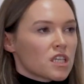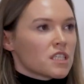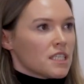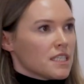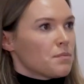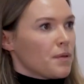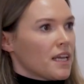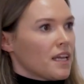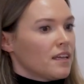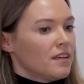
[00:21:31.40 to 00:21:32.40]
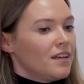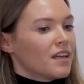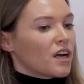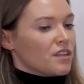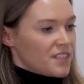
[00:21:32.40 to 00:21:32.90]
does need to be
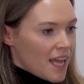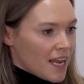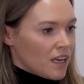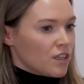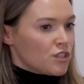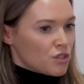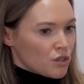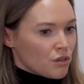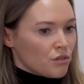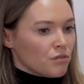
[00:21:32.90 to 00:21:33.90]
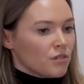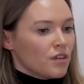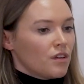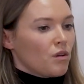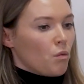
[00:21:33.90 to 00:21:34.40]
kind of tailored to
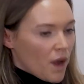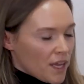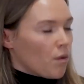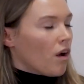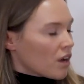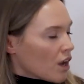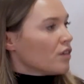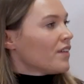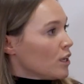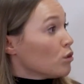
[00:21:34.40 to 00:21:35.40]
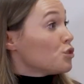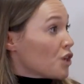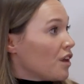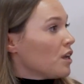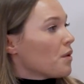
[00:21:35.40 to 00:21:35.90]
where you are kind of in your
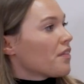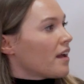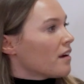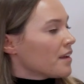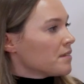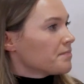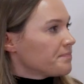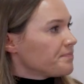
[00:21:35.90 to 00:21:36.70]
journey with AI.